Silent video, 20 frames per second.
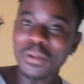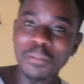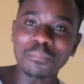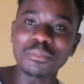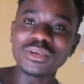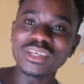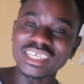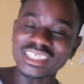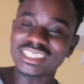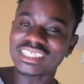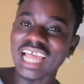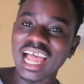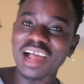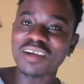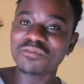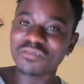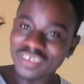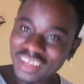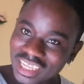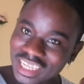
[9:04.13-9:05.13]
people they
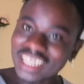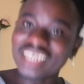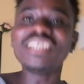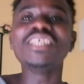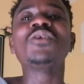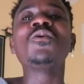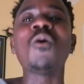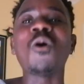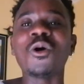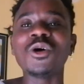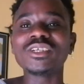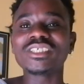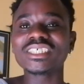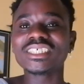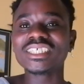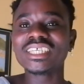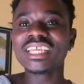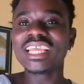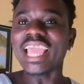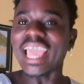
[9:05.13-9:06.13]
serve the God
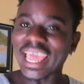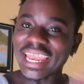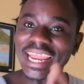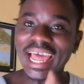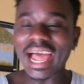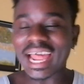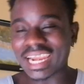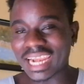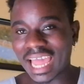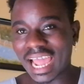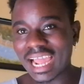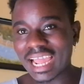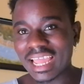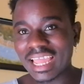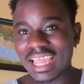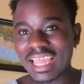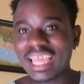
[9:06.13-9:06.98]
and Allah.